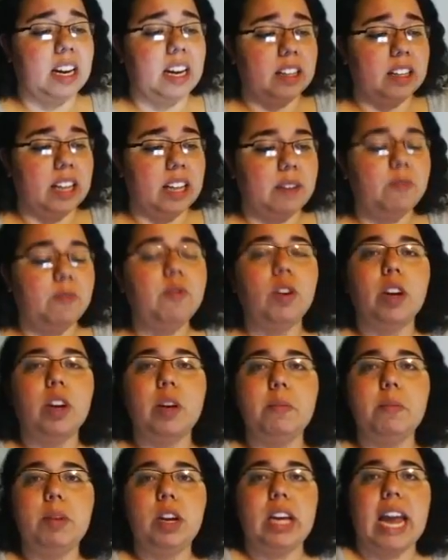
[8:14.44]
like for
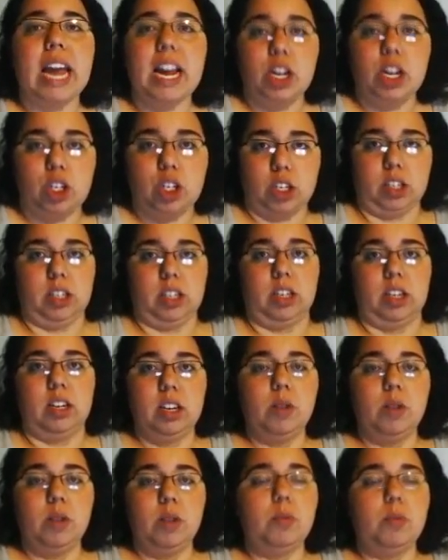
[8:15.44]
communication,
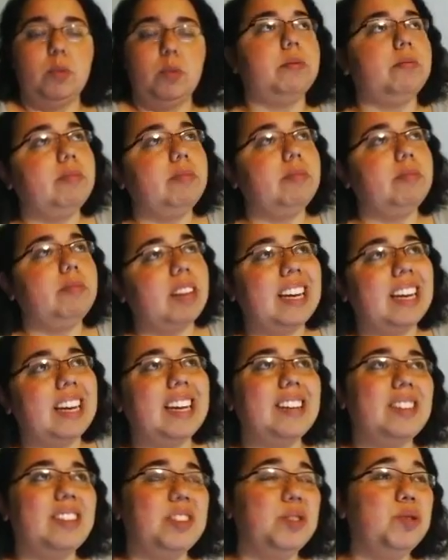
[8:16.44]
well, I
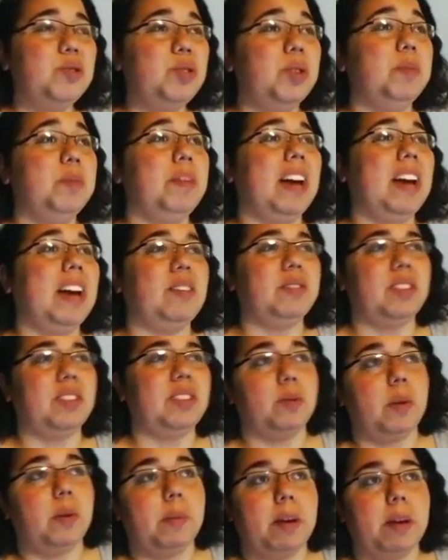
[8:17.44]
guess YouTube counts as
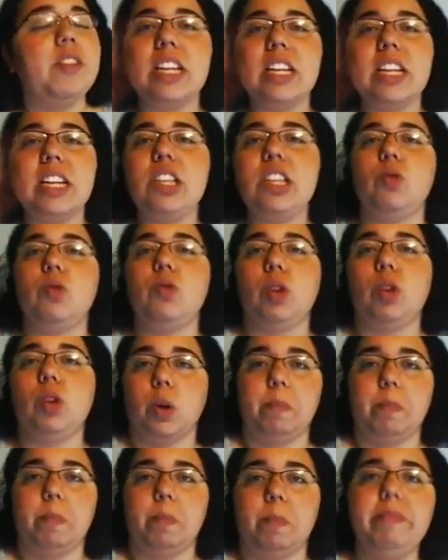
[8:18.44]
well, but other than
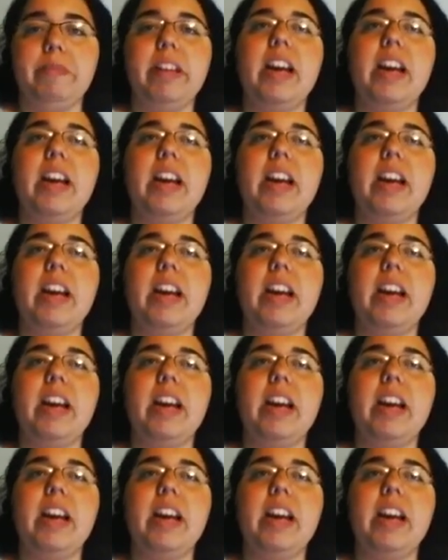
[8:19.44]
YouTube,